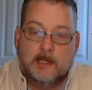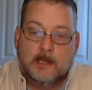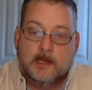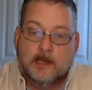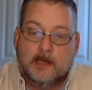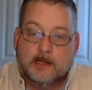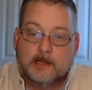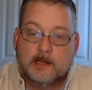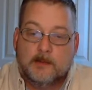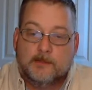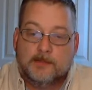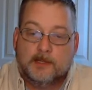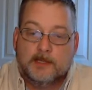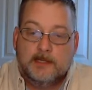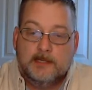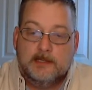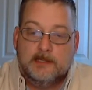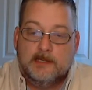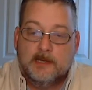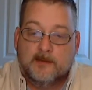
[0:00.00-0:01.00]
a
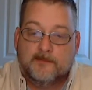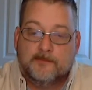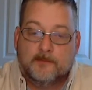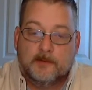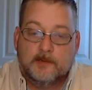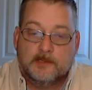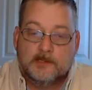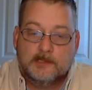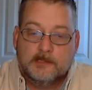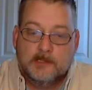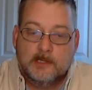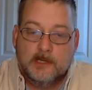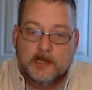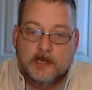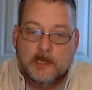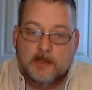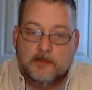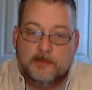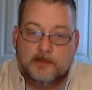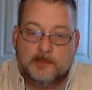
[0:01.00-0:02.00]
complete difference
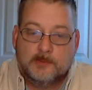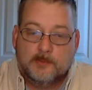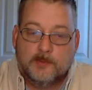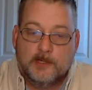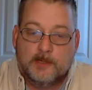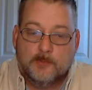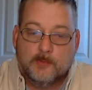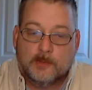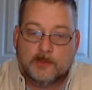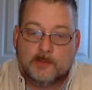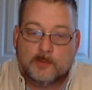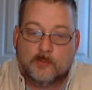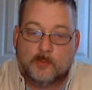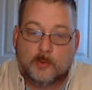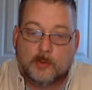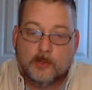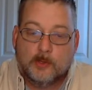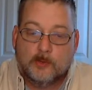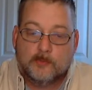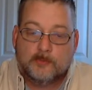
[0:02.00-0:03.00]
between what the
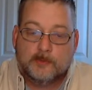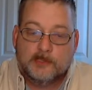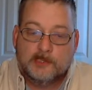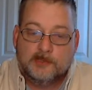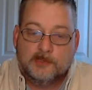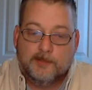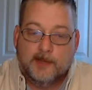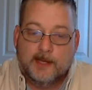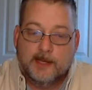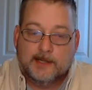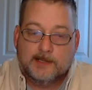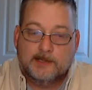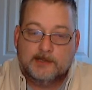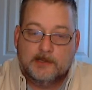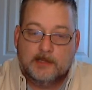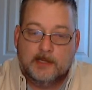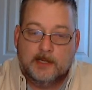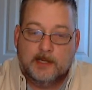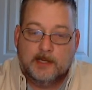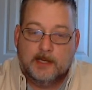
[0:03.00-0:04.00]
world
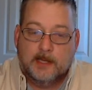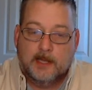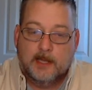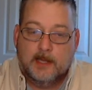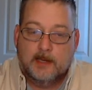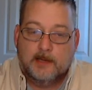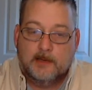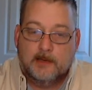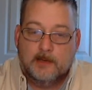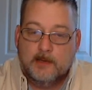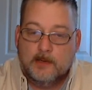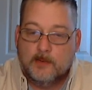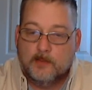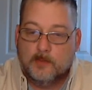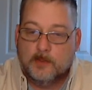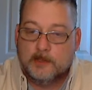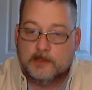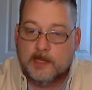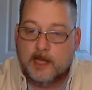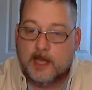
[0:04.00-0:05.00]
respects and
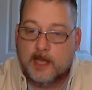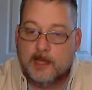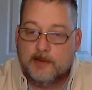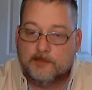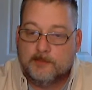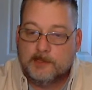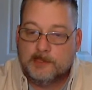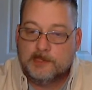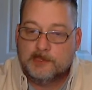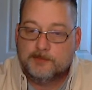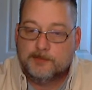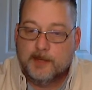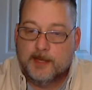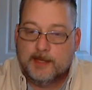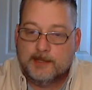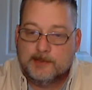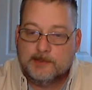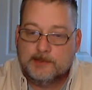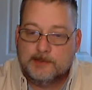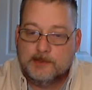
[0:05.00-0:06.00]
what God
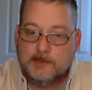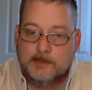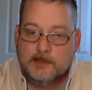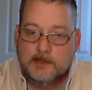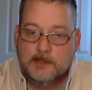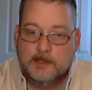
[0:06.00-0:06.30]
respects.